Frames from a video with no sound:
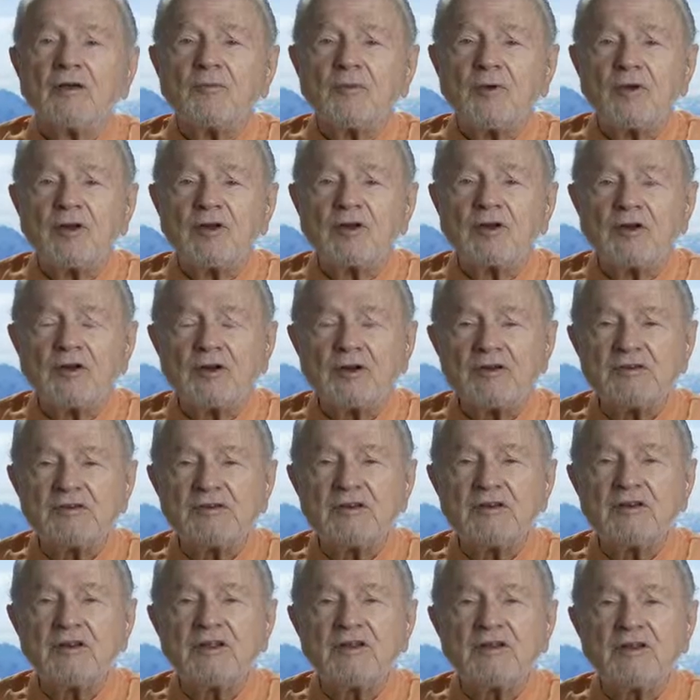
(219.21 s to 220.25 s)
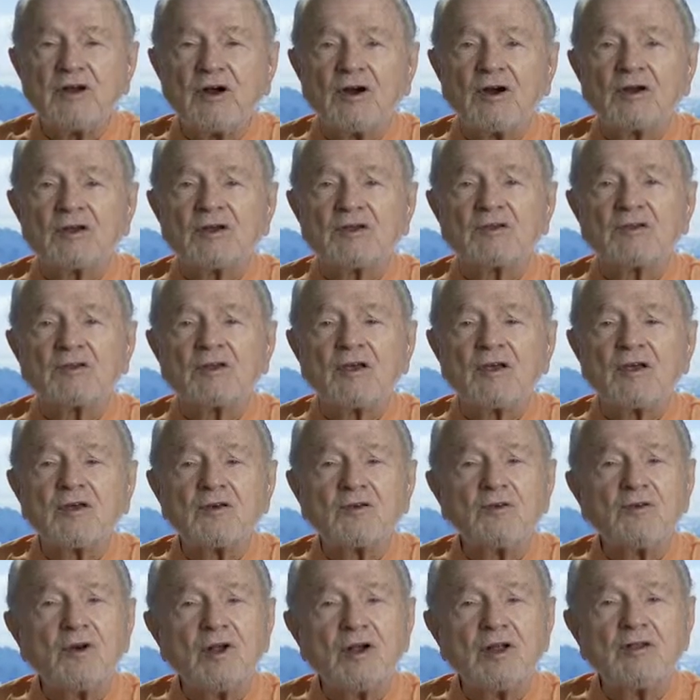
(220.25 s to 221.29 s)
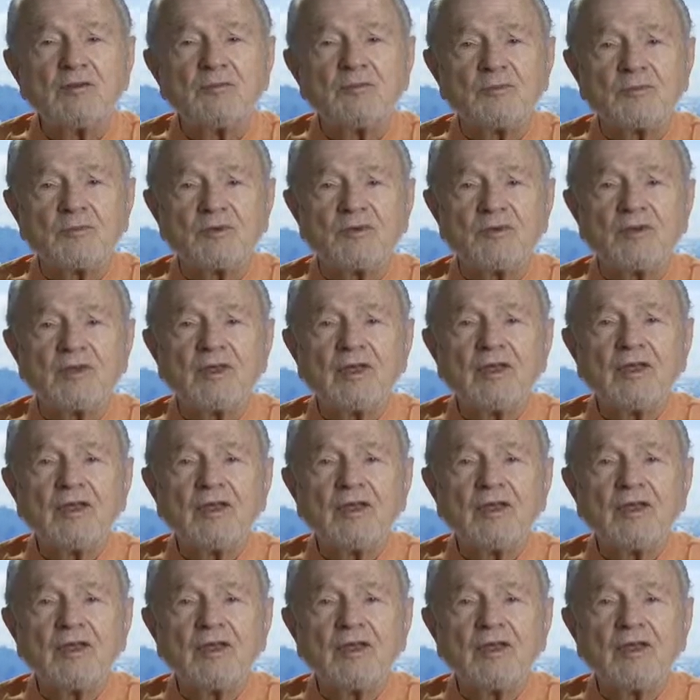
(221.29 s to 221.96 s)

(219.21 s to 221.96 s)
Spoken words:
increasingly dark realms.